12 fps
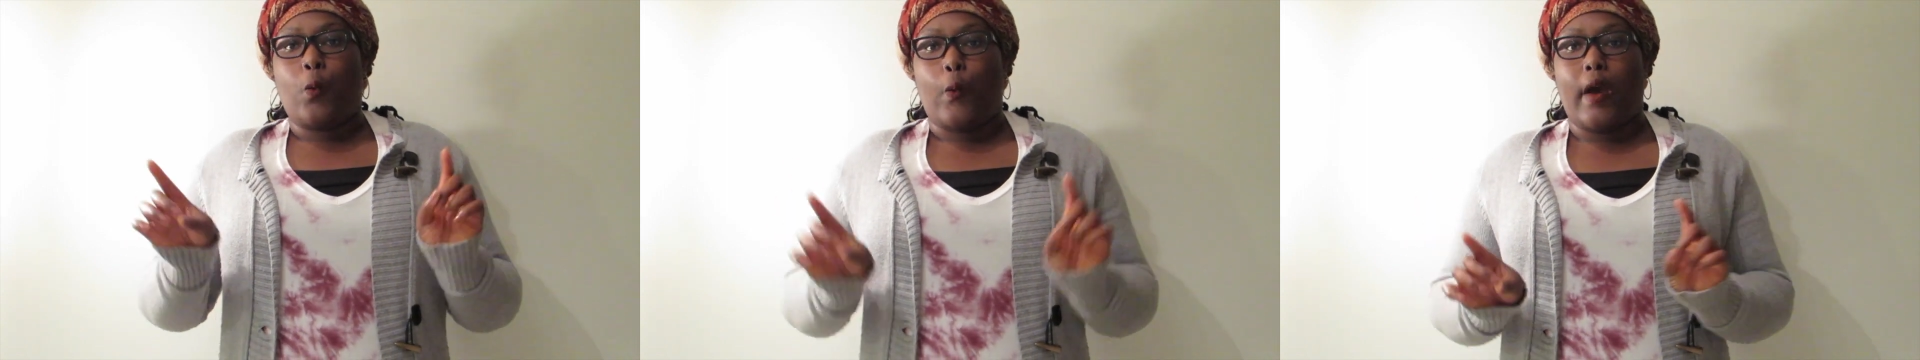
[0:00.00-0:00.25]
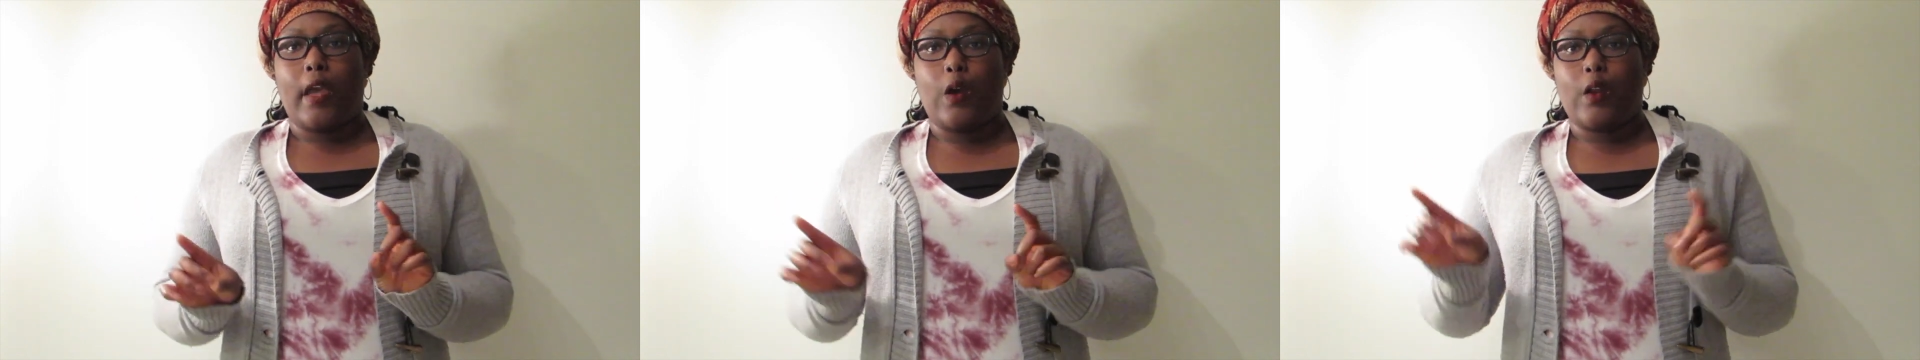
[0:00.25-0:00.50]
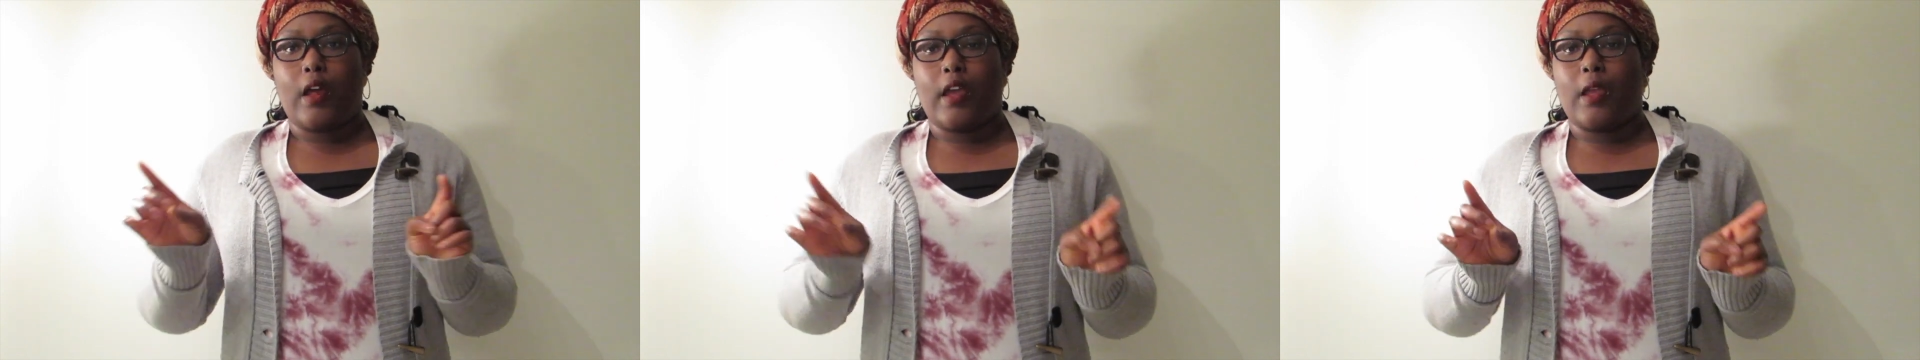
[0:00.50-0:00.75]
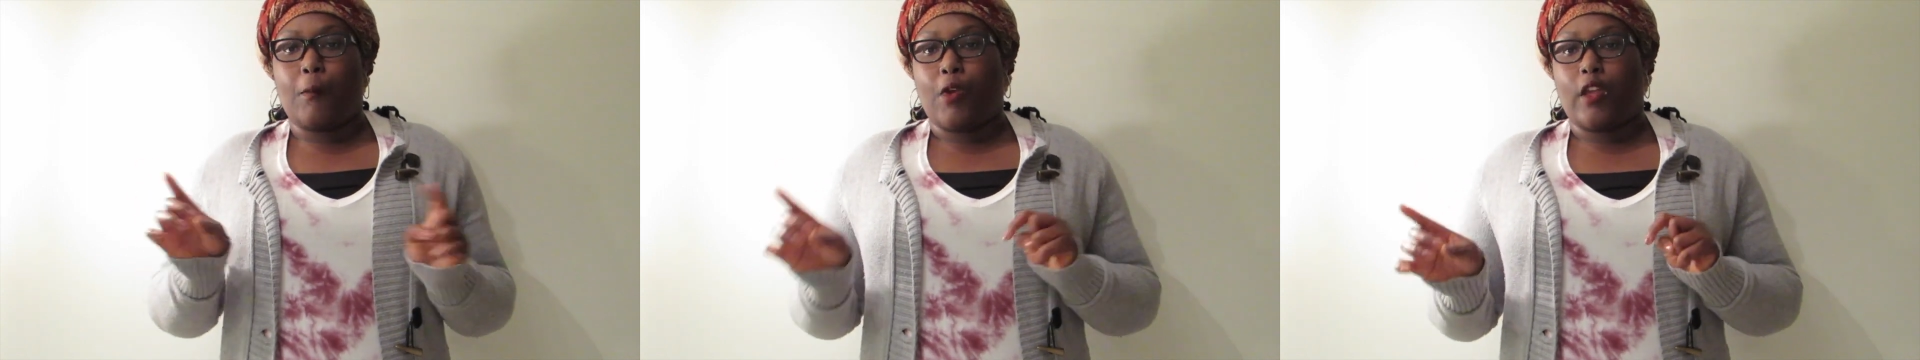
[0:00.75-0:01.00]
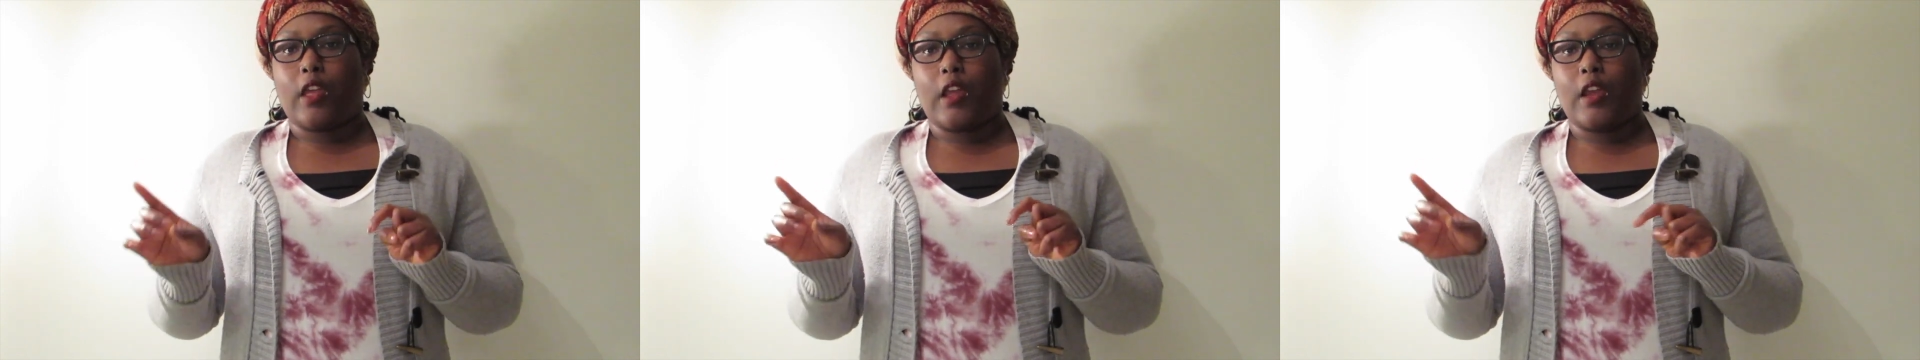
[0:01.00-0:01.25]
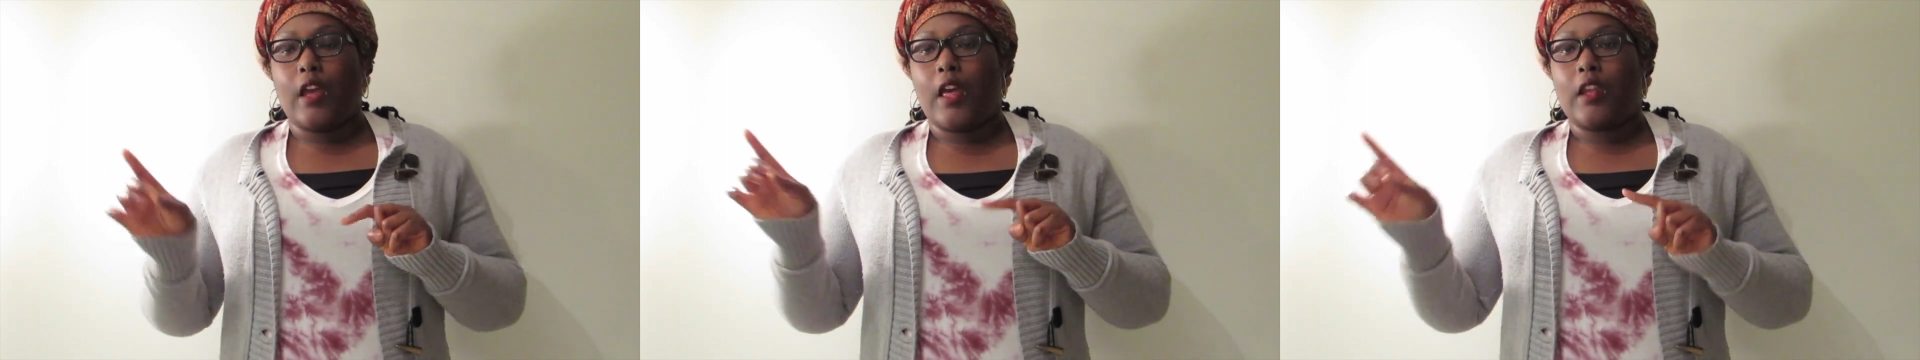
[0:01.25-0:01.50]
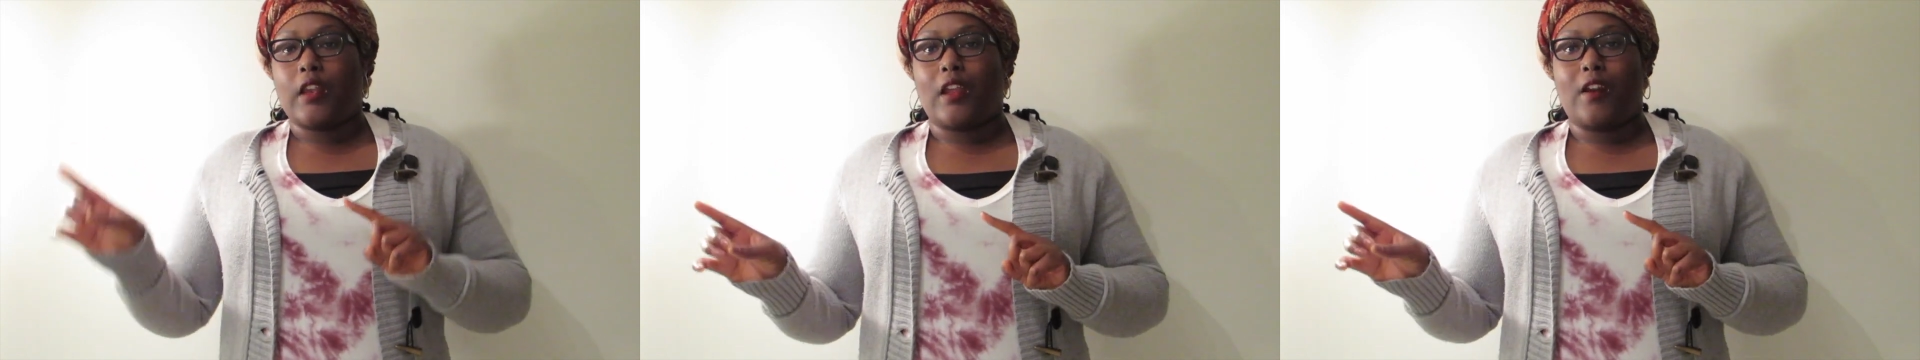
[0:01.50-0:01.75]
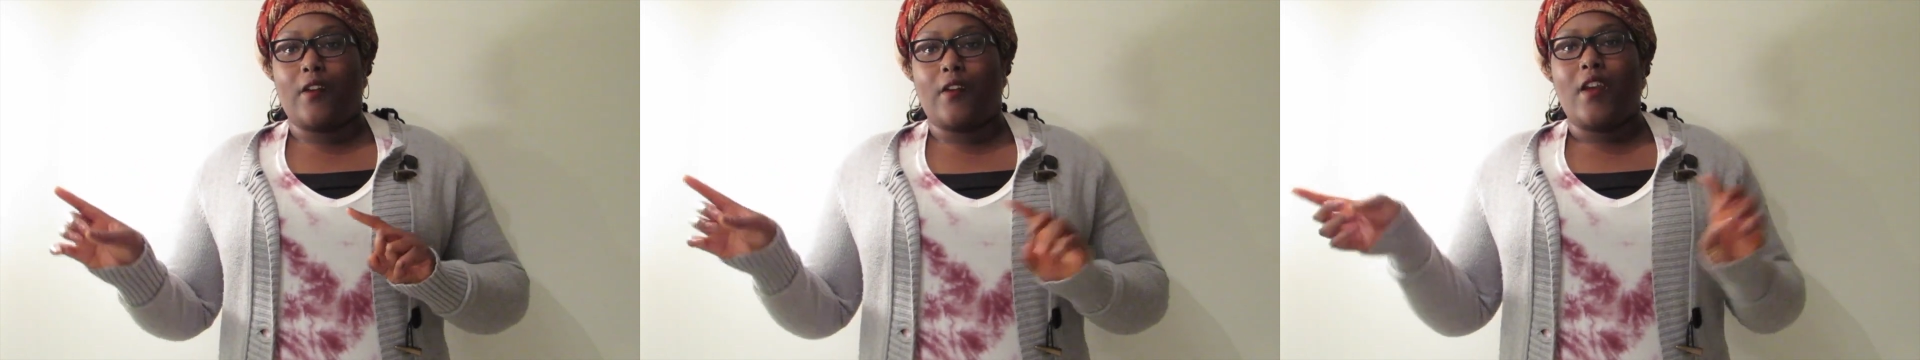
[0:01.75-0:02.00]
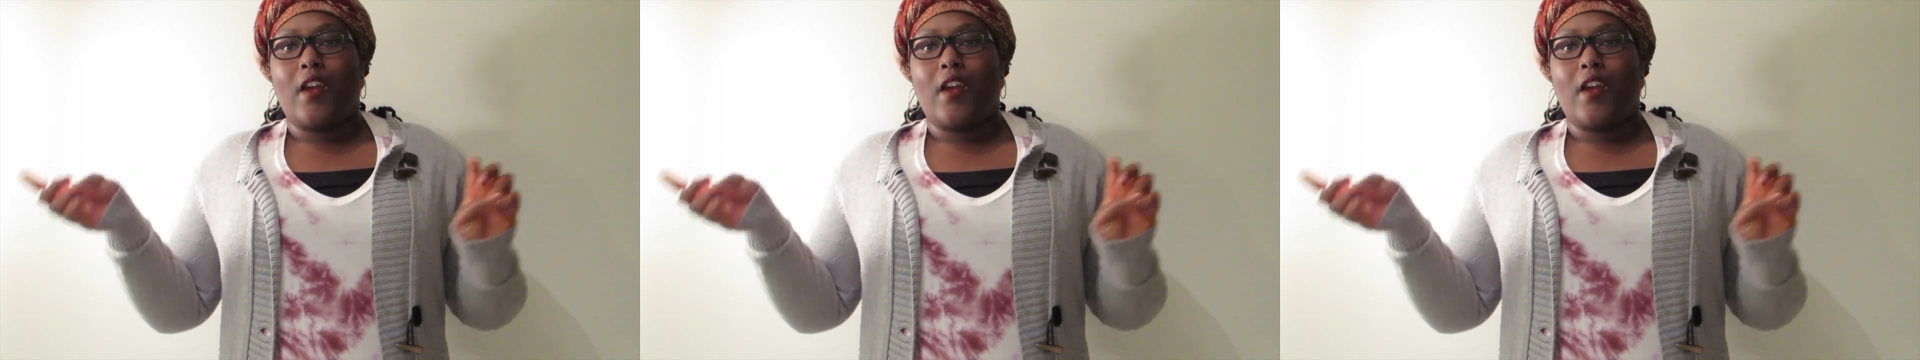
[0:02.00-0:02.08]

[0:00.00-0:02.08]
while I am cooking dinner.